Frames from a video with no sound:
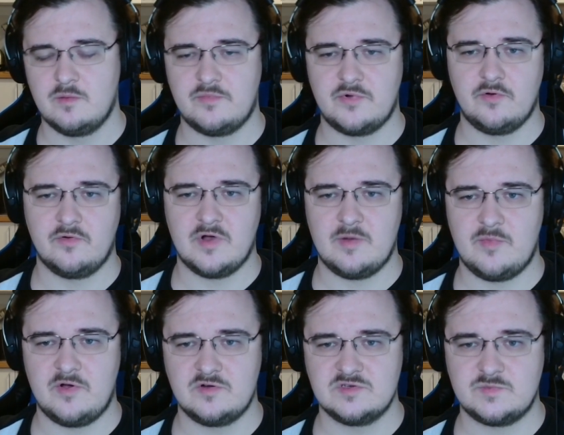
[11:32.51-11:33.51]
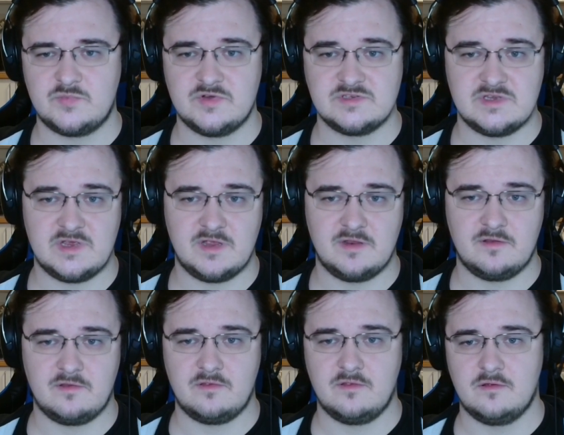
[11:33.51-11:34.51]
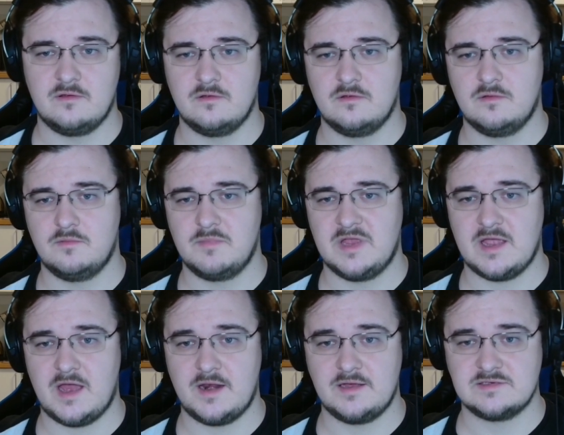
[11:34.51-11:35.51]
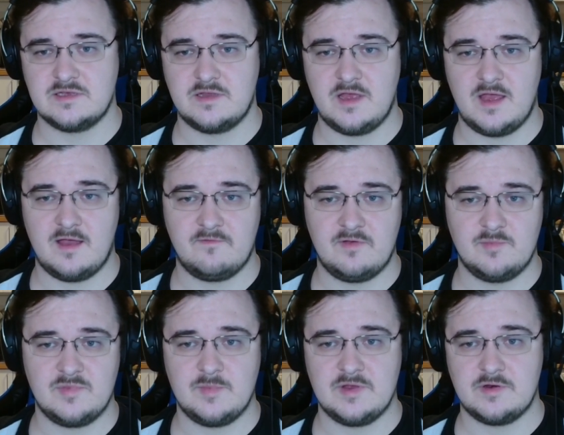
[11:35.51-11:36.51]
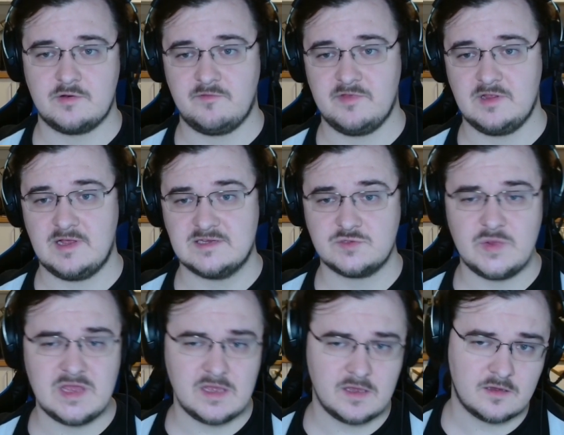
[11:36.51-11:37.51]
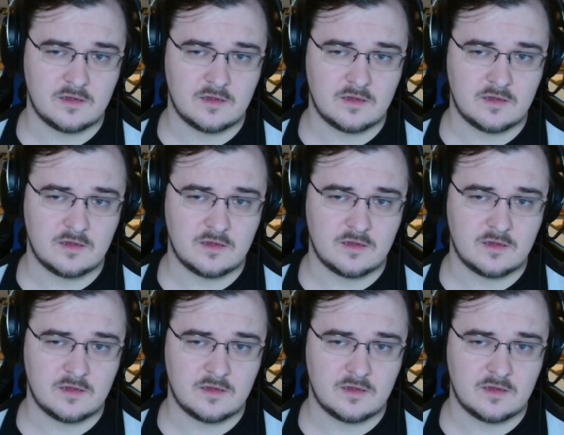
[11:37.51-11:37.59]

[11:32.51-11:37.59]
Programmers present the mechanics that they have implemented over the last week.